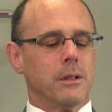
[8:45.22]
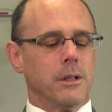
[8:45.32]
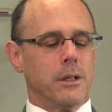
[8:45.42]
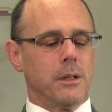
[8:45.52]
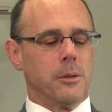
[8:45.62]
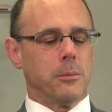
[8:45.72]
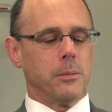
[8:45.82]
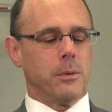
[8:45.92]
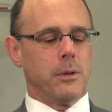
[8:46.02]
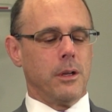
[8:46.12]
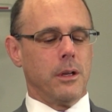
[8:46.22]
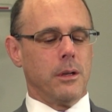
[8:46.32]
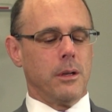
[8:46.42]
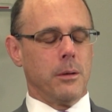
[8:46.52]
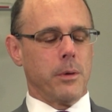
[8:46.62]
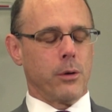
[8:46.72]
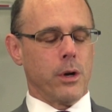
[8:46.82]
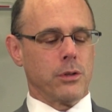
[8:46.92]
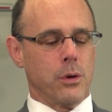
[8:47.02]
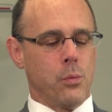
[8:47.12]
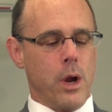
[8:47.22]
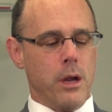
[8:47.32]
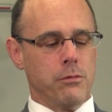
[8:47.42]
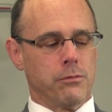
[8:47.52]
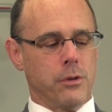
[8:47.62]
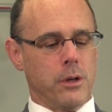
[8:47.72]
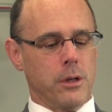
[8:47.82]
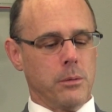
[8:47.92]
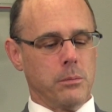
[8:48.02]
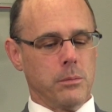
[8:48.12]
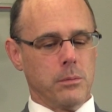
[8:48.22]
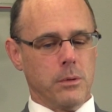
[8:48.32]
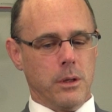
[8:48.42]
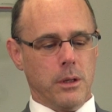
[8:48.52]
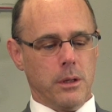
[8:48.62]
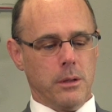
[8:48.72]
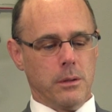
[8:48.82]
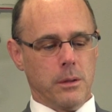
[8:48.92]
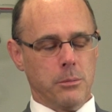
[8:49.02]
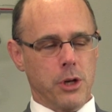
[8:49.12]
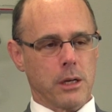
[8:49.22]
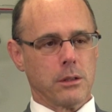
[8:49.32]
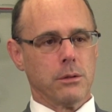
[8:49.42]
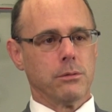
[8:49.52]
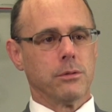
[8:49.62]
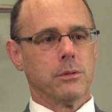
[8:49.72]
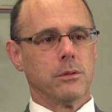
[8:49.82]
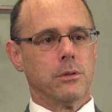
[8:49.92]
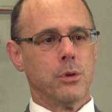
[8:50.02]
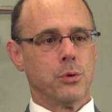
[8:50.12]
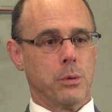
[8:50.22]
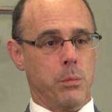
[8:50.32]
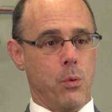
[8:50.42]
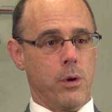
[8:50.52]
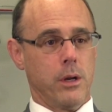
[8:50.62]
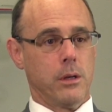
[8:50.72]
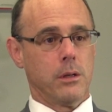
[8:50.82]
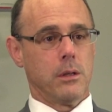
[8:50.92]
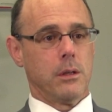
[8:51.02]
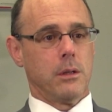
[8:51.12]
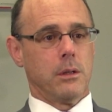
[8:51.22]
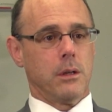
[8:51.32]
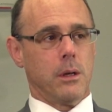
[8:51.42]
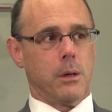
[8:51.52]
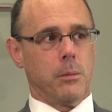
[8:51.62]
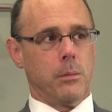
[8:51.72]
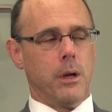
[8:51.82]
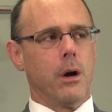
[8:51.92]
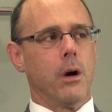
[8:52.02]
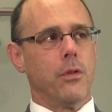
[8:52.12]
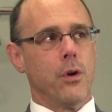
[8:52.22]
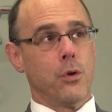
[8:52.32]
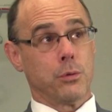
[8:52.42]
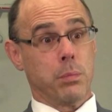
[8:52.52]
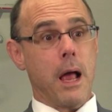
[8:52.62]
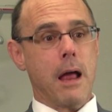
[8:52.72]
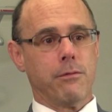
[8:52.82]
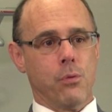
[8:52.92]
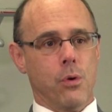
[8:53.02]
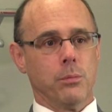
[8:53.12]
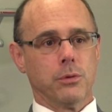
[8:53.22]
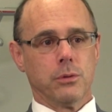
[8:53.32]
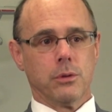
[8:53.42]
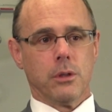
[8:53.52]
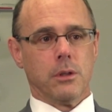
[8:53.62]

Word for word: um, and, and a migration away from the objective news reporting um, on those platforms.